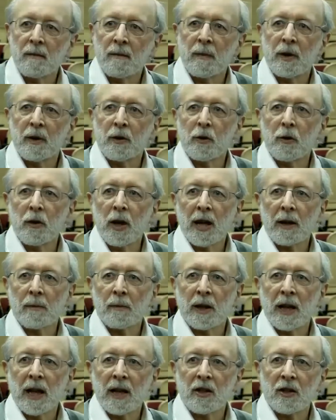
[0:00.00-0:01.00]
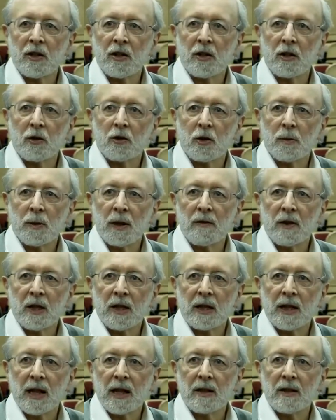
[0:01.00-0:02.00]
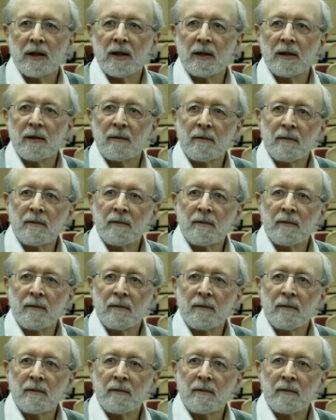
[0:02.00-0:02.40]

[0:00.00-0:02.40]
be through that, but that's still to be investigated.